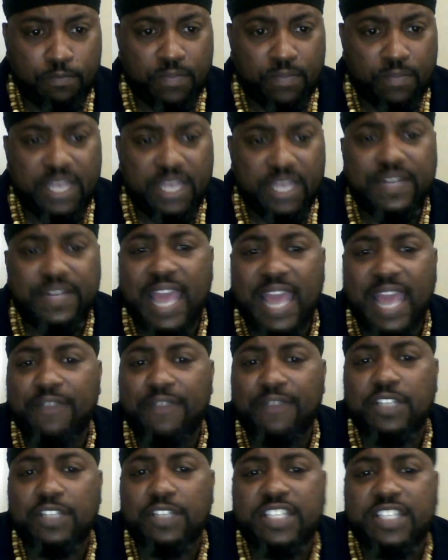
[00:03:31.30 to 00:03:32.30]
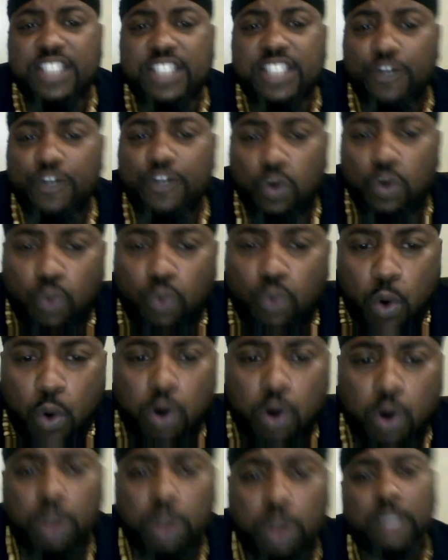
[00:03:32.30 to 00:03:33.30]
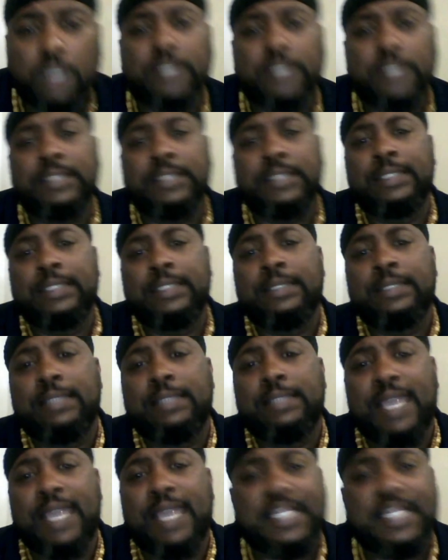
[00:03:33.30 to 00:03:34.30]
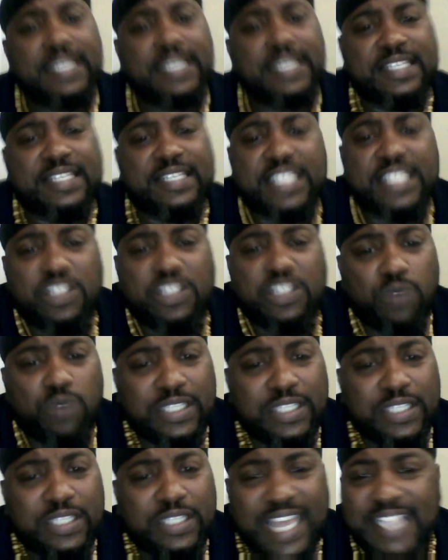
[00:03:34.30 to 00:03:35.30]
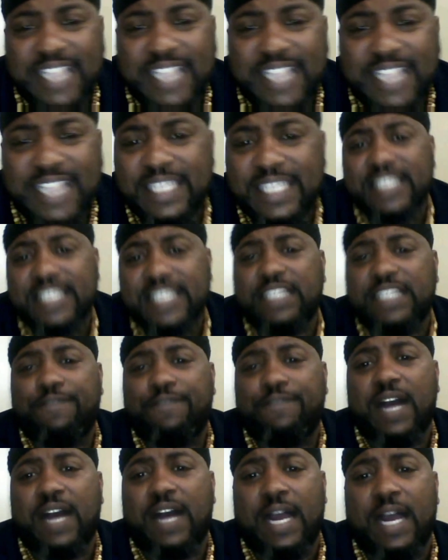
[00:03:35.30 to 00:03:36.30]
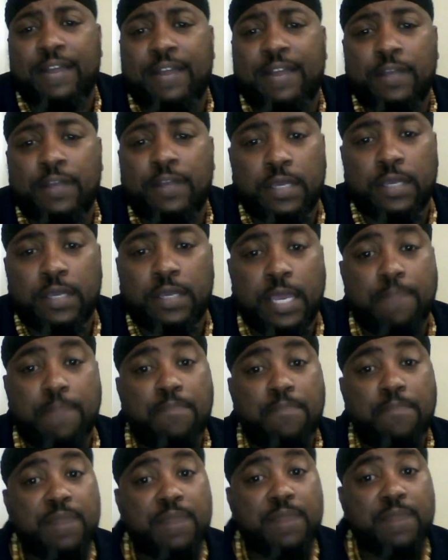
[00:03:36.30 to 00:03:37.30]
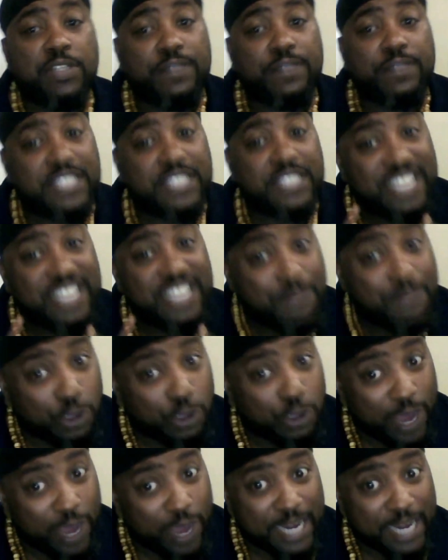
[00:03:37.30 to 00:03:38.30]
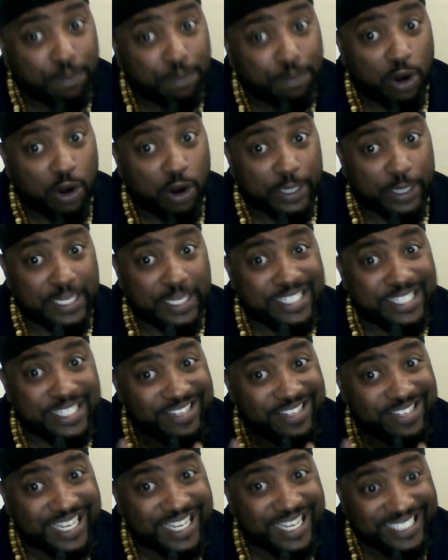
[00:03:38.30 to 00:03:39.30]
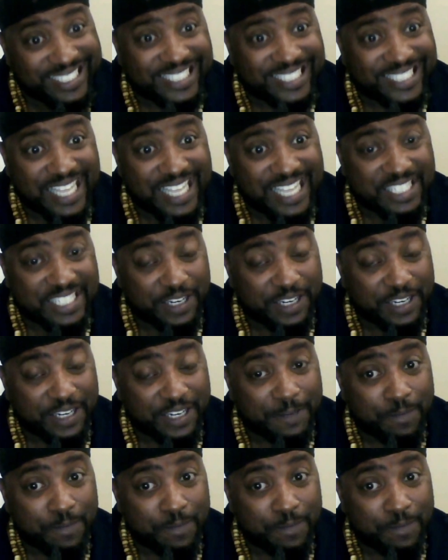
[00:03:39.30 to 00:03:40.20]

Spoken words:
Even after the Civil War, 1861 to 1865, members of the Democratic Party in the United States here,